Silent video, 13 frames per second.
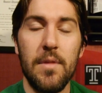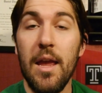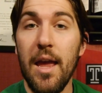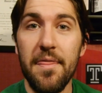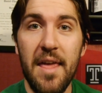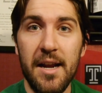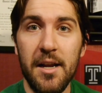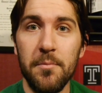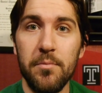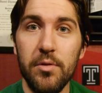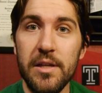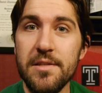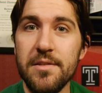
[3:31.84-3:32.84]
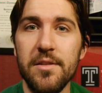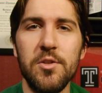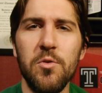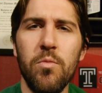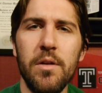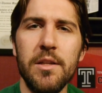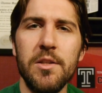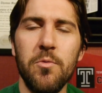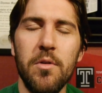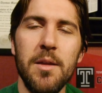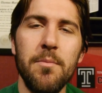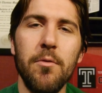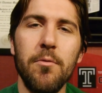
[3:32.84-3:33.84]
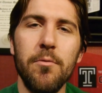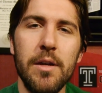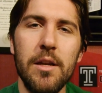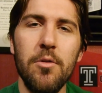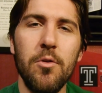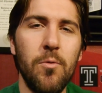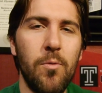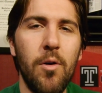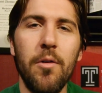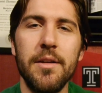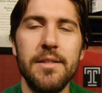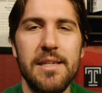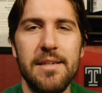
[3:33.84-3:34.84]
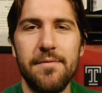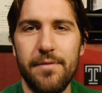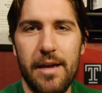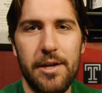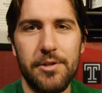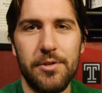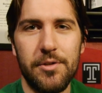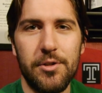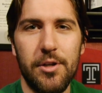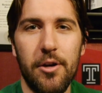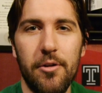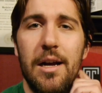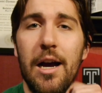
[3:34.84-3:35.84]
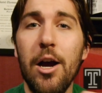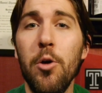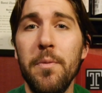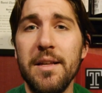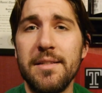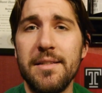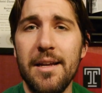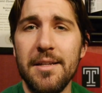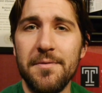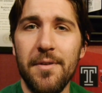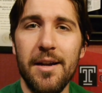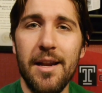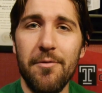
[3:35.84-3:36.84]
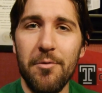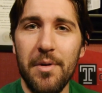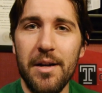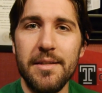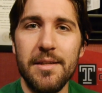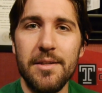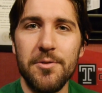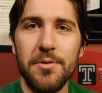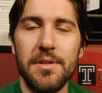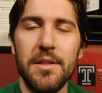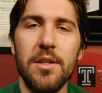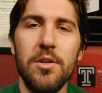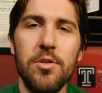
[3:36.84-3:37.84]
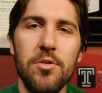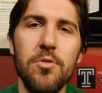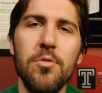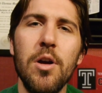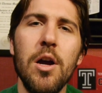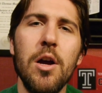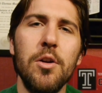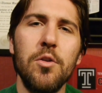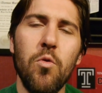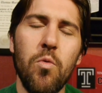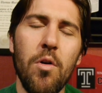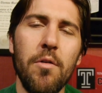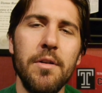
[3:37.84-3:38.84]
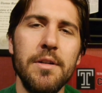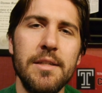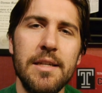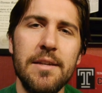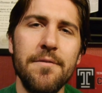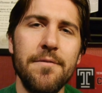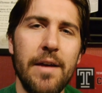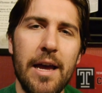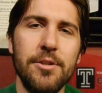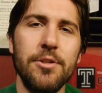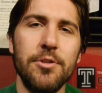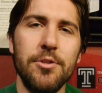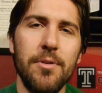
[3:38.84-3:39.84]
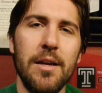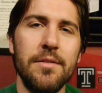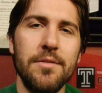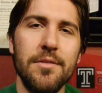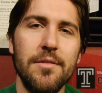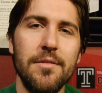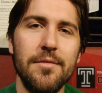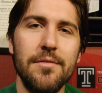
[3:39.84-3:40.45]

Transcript: And that completes the twenty twenty Merino Quarantine Fashion Show. I hope that satisfied everybody's interest in the new quarantine fashion trends.